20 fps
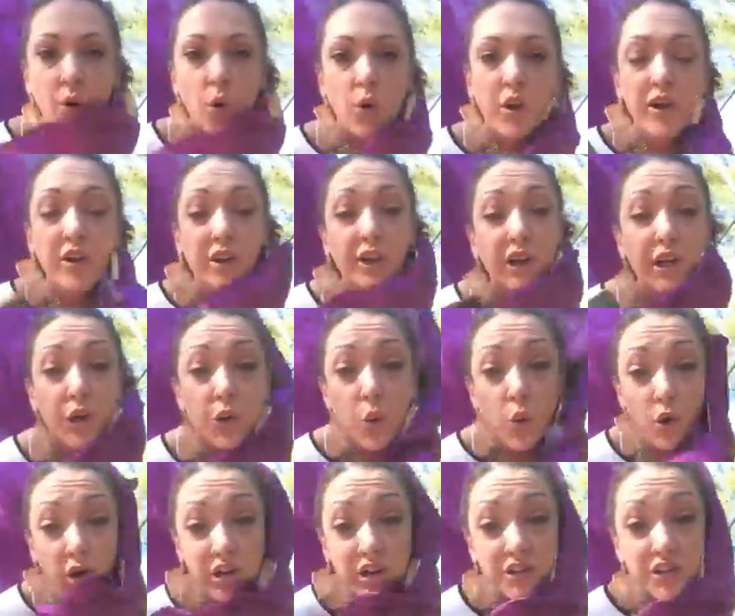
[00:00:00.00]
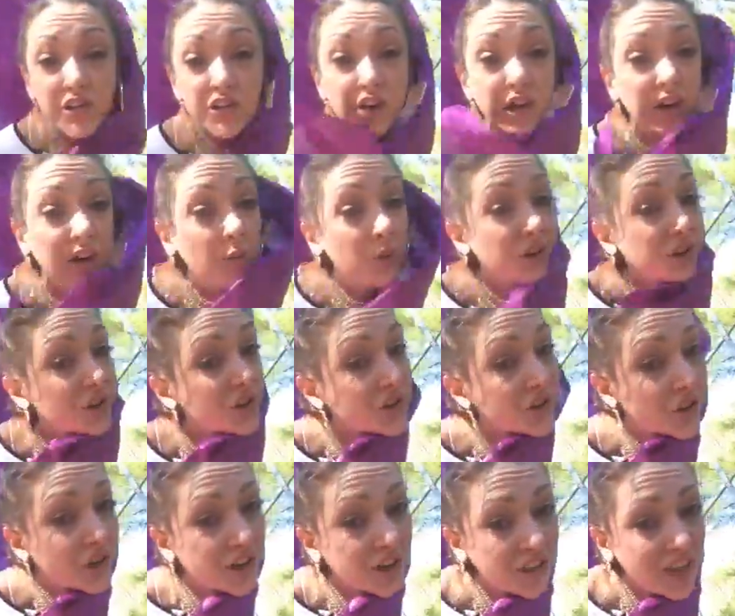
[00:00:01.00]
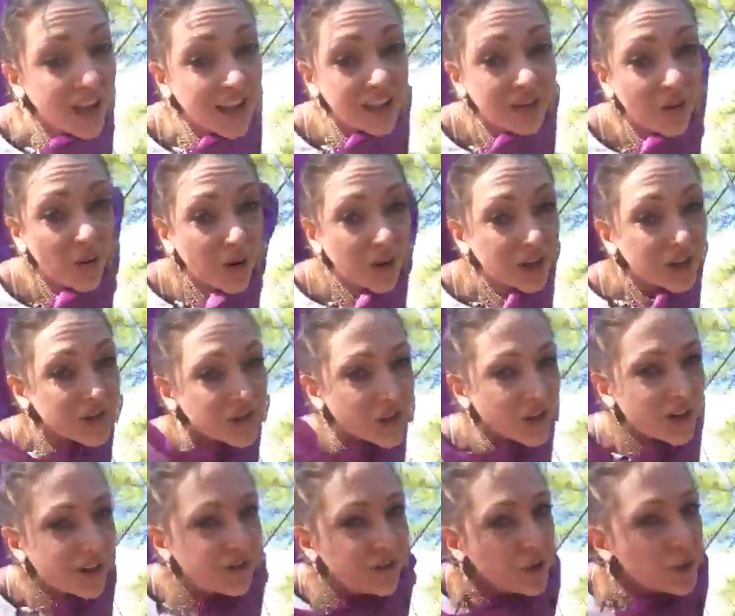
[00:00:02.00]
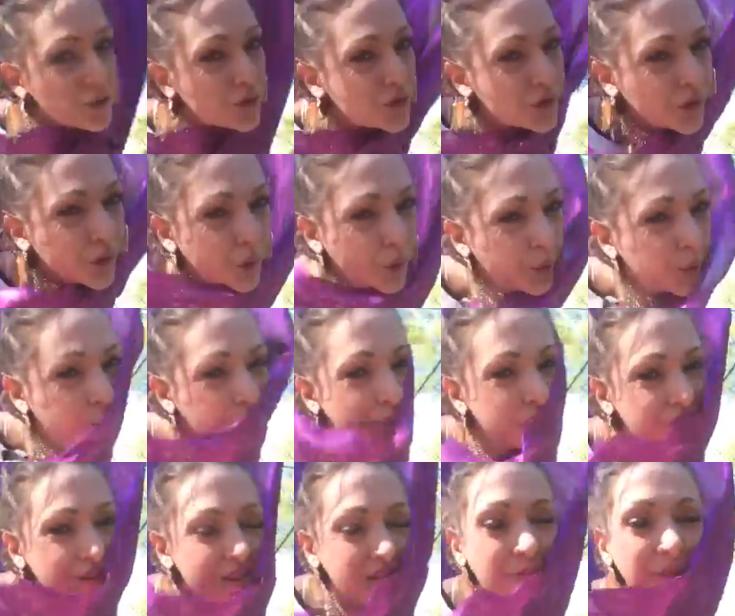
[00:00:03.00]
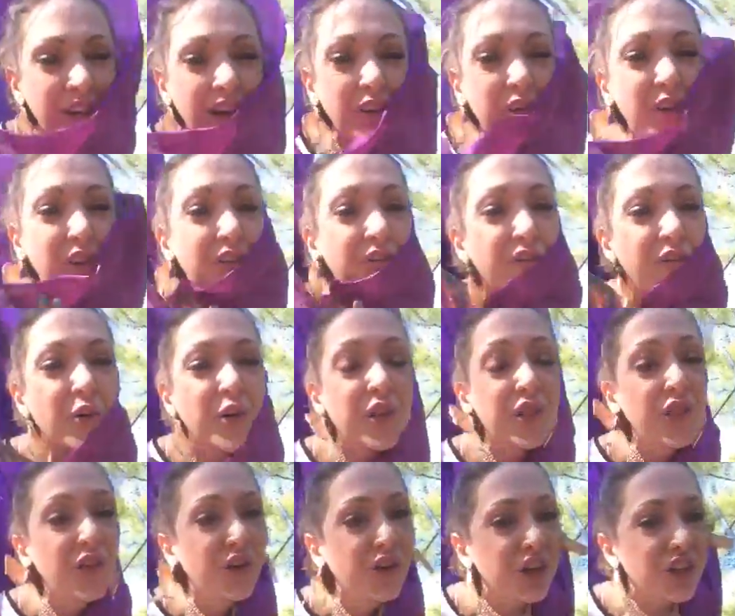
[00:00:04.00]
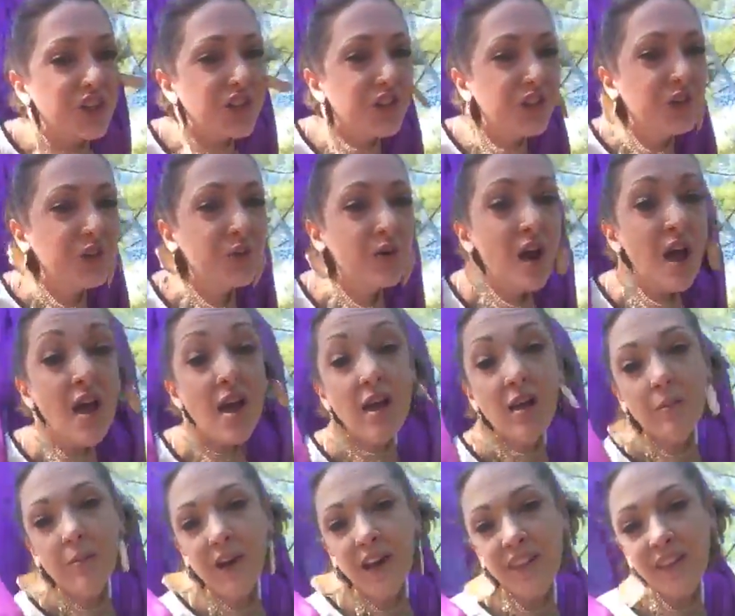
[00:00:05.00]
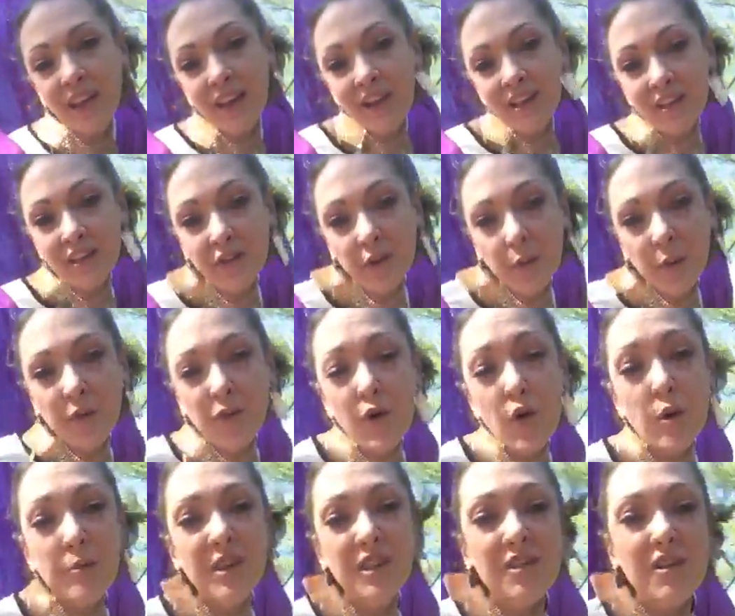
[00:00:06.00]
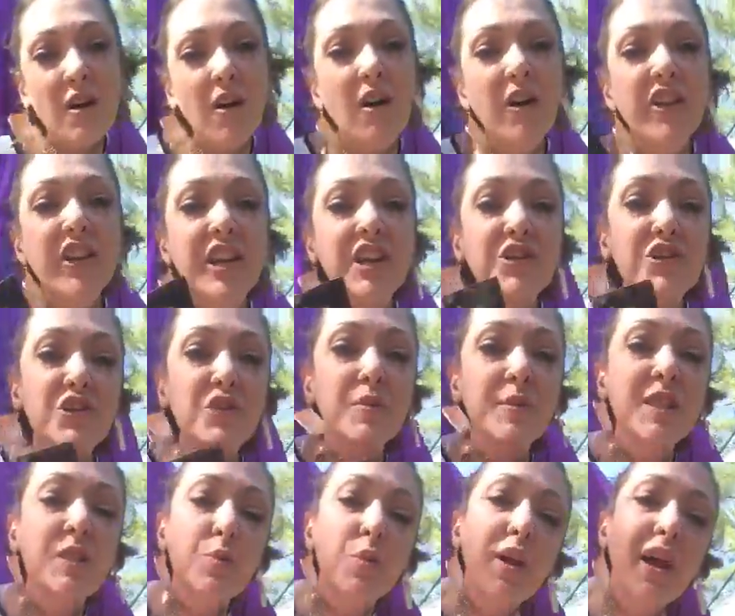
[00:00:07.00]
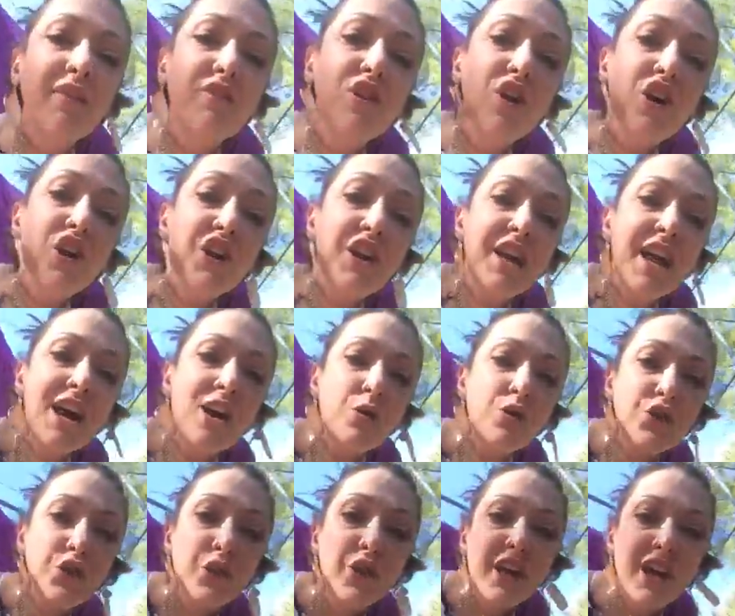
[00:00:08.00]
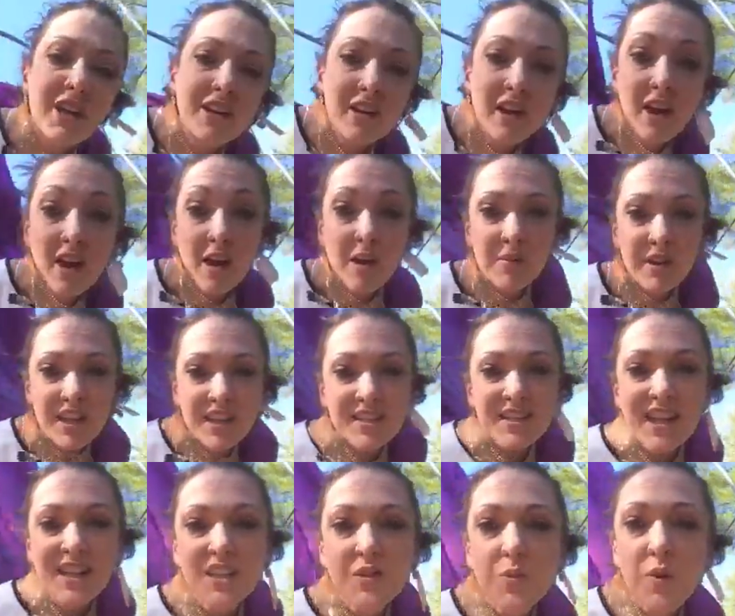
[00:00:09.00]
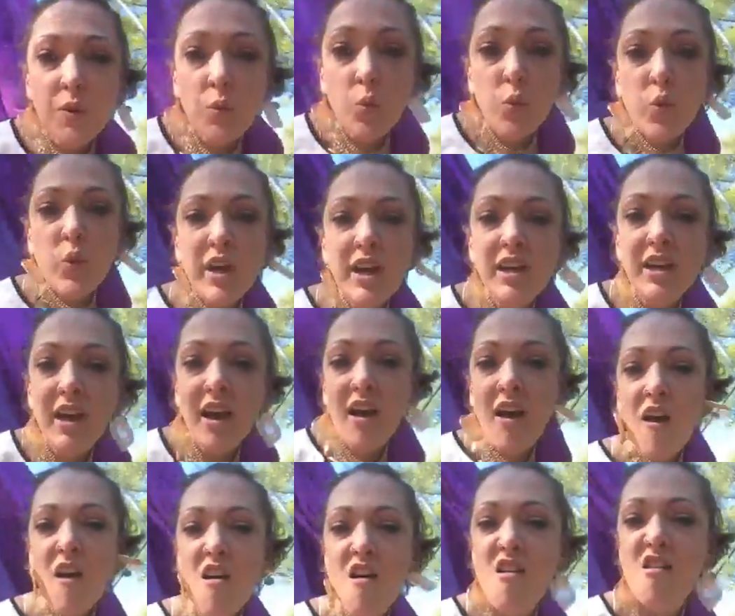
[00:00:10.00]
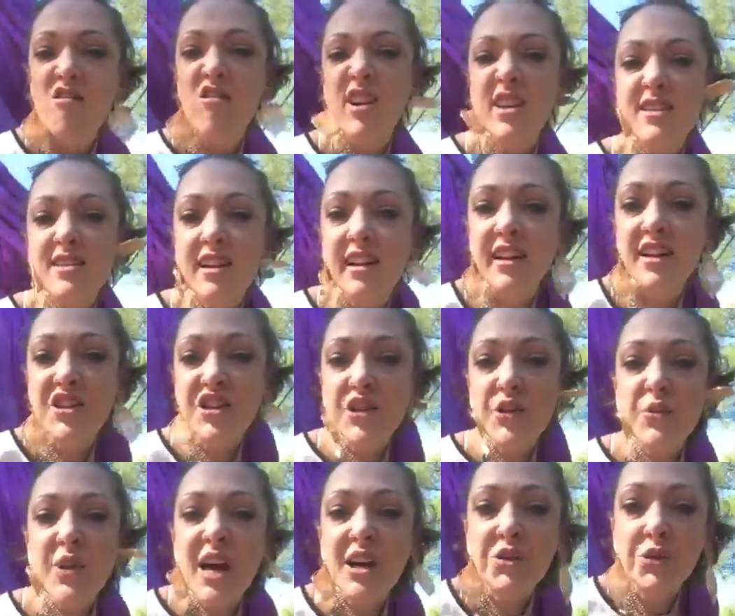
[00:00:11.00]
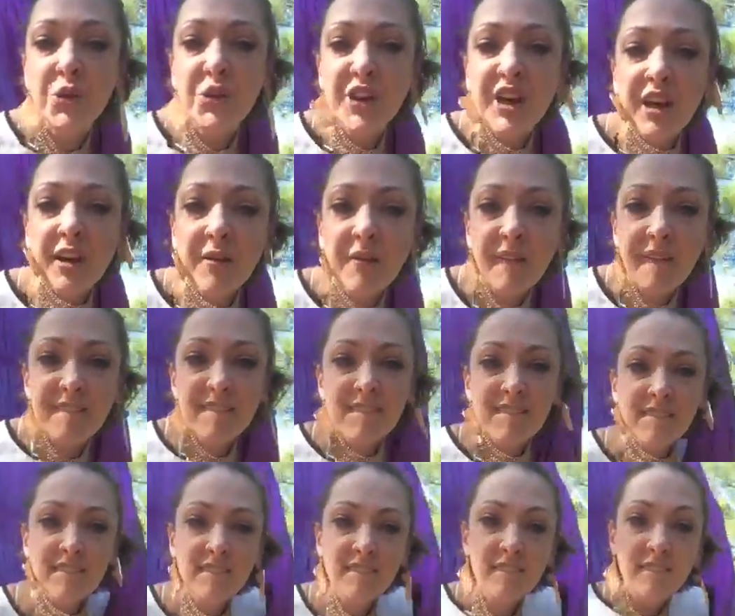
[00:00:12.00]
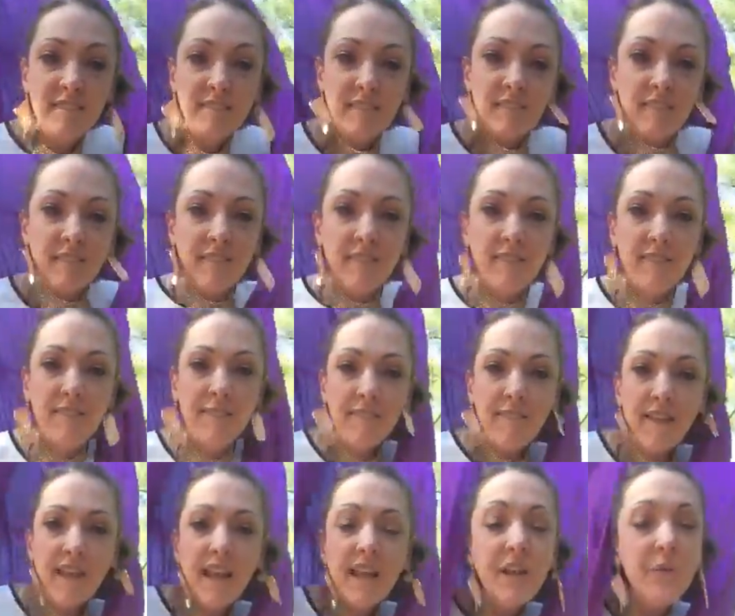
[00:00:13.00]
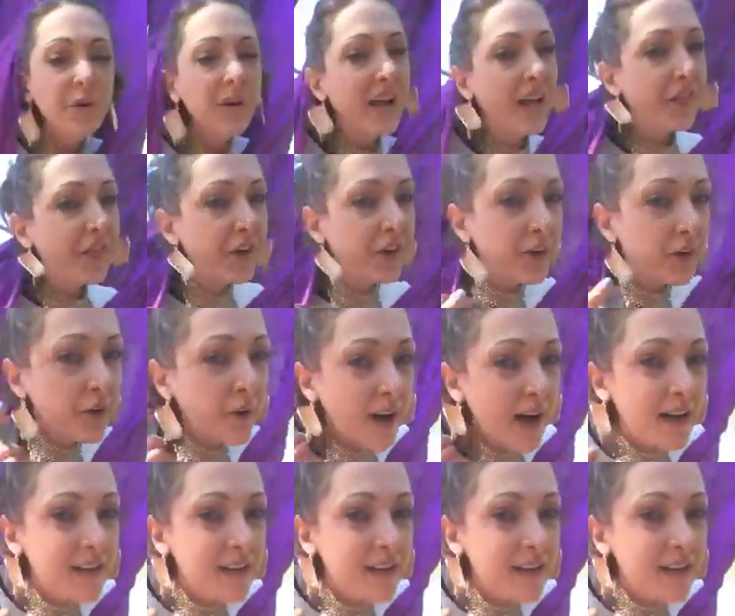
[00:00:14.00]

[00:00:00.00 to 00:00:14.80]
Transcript: or you're in an orchestra, when you start that orchestra, if you tune to something other 432, by the end of the performance, all the instruments will have gone down to that, because that's what we resonate to naturally anyone out there who